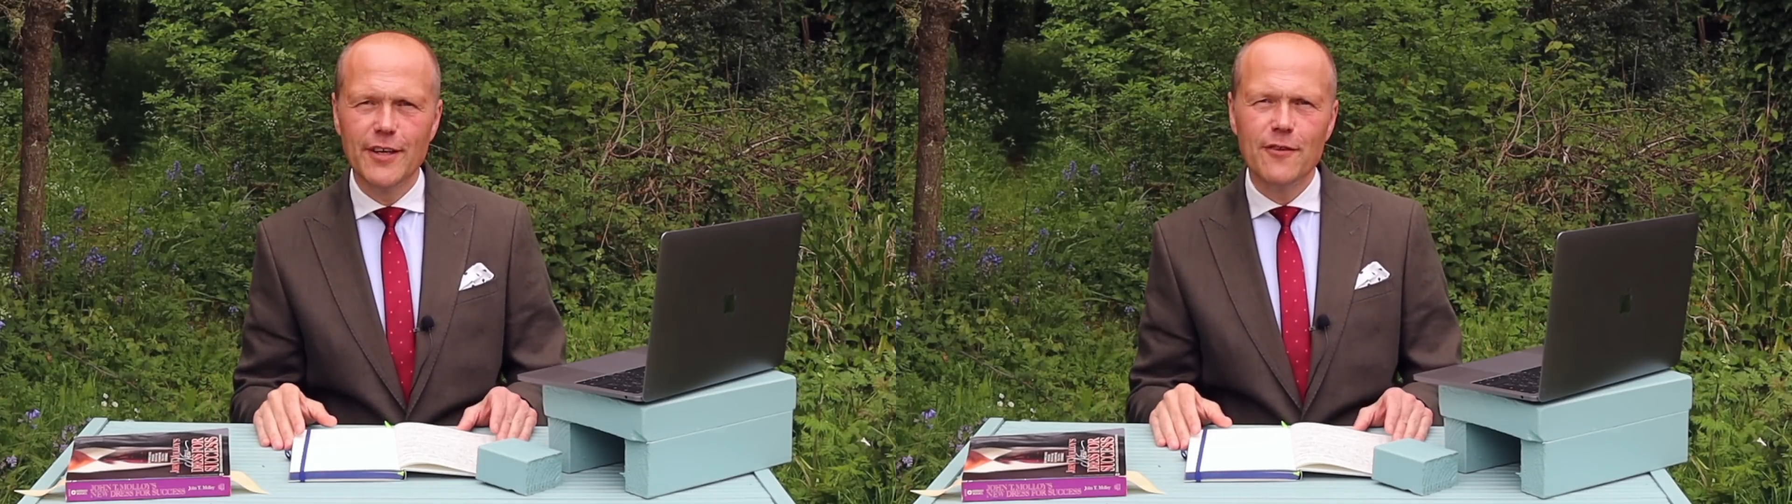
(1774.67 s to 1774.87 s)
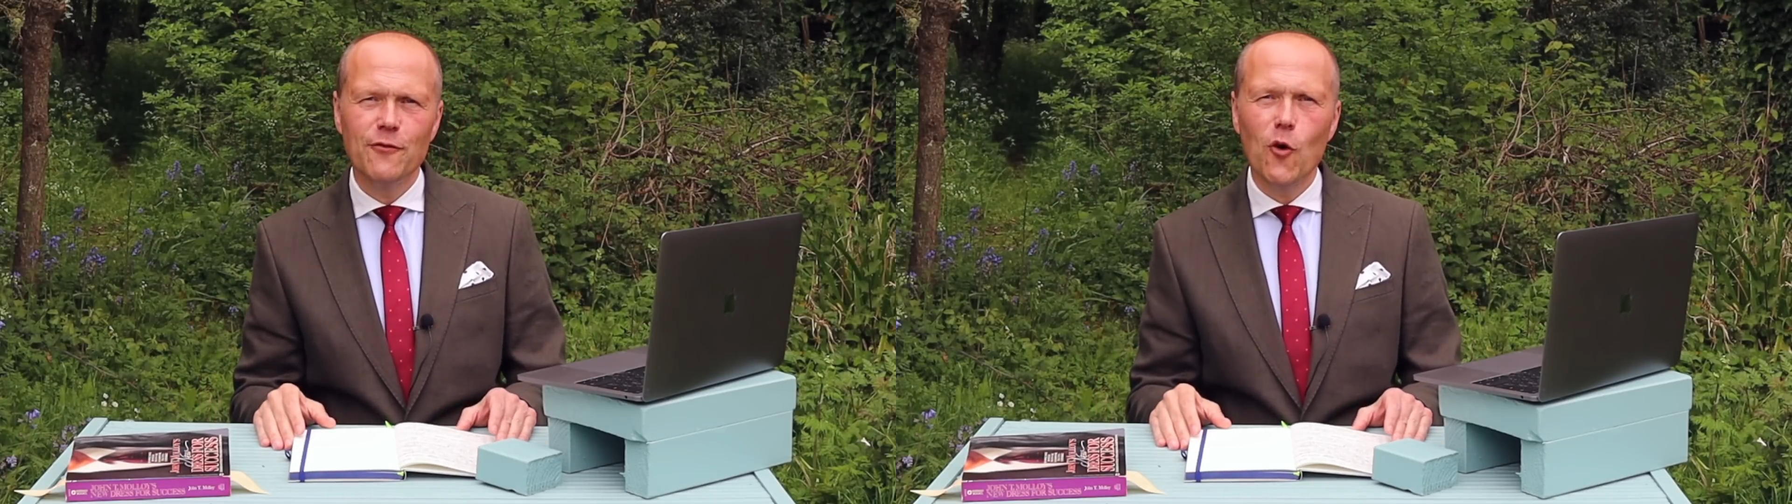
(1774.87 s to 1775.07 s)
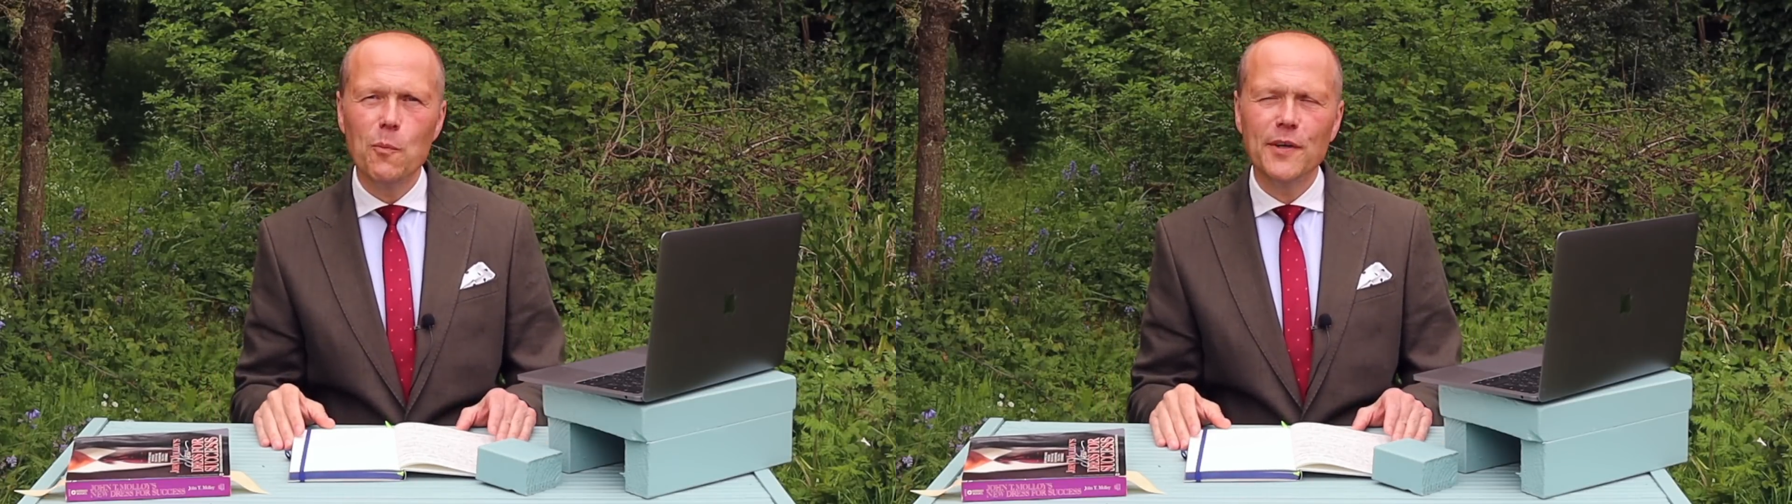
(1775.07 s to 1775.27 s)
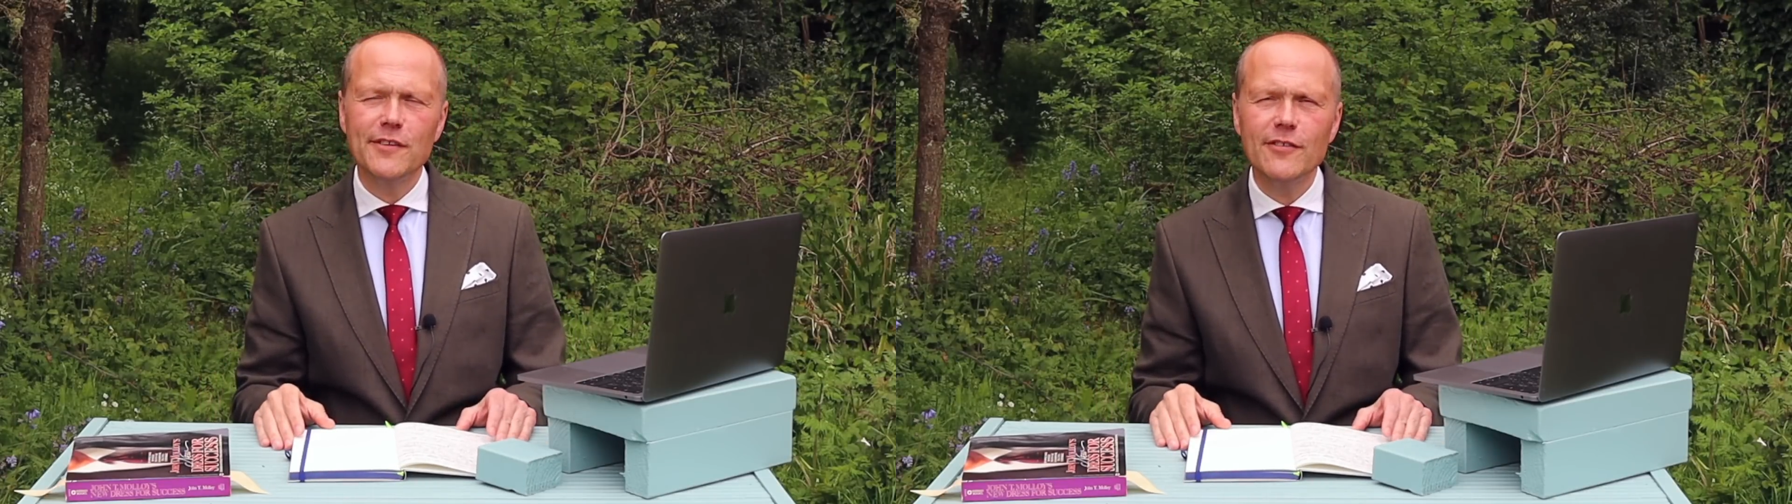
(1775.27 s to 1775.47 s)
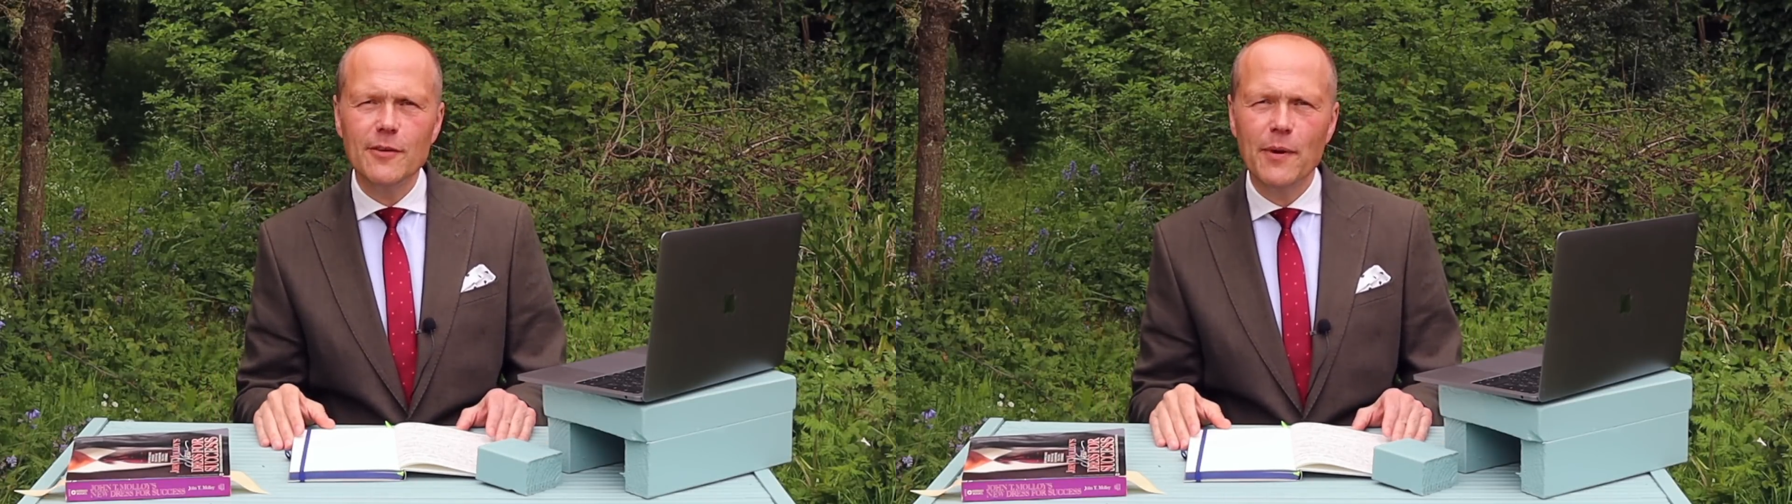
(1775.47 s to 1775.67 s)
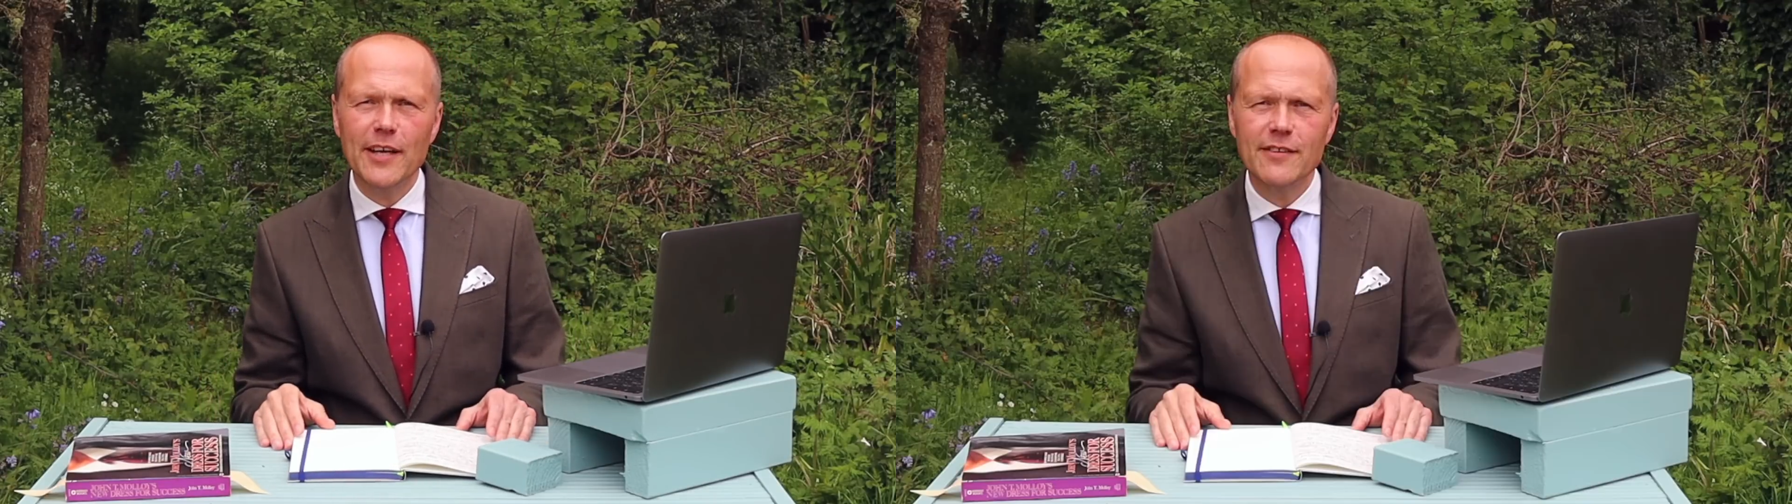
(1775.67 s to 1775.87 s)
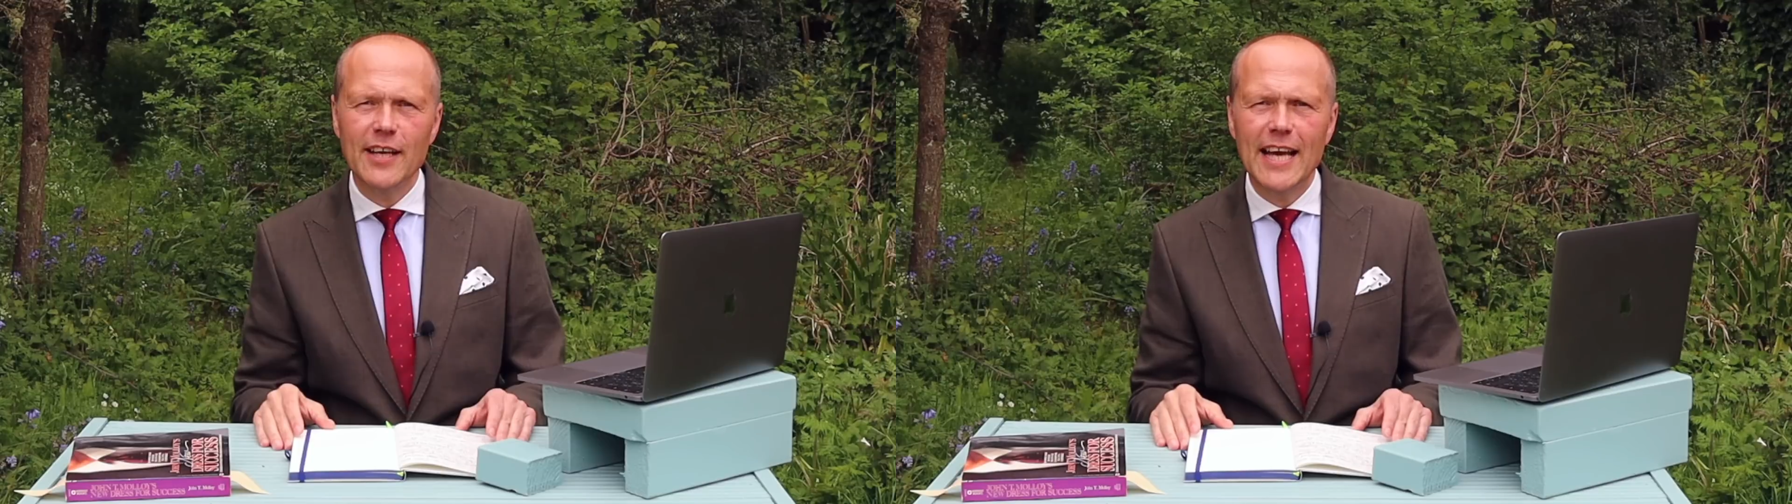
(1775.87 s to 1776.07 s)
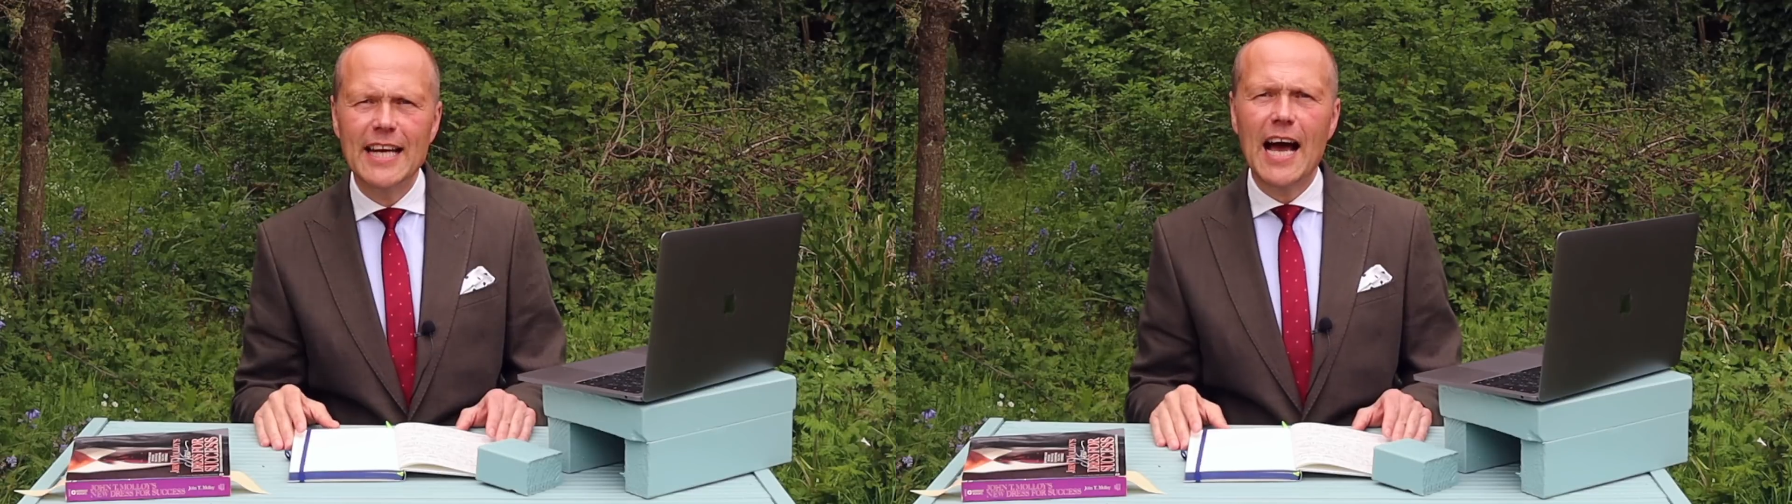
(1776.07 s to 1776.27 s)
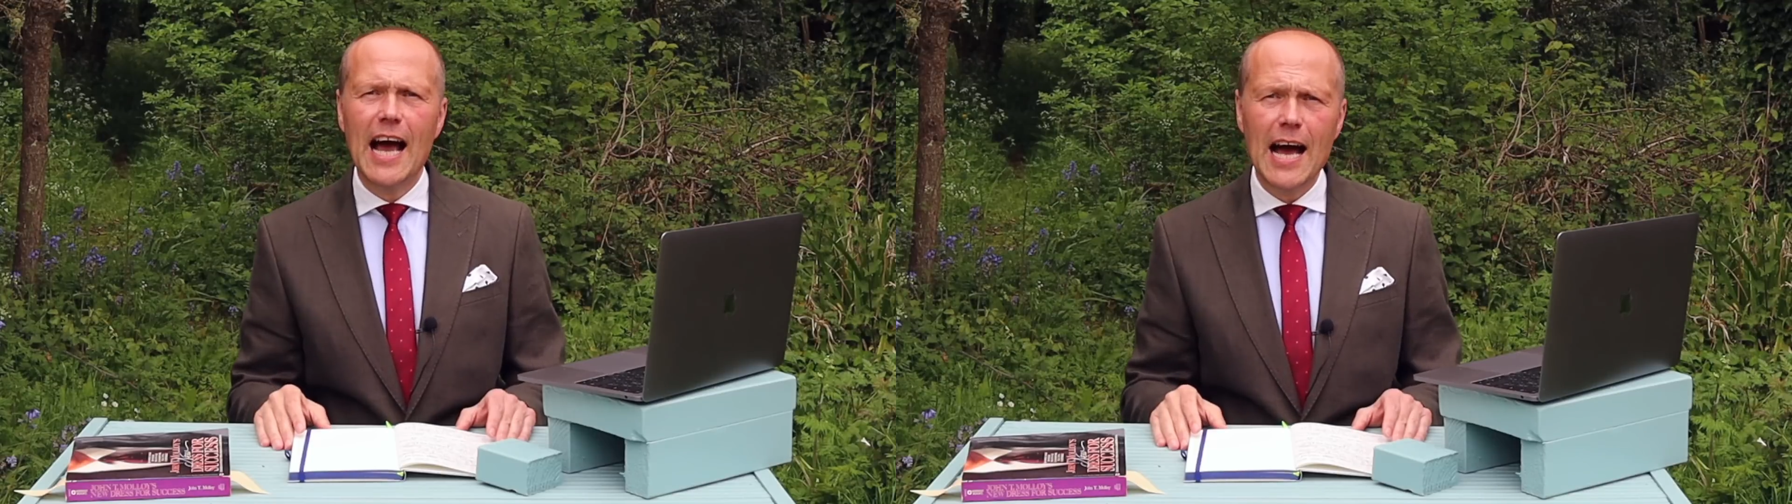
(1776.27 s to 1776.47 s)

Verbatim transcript: for participating in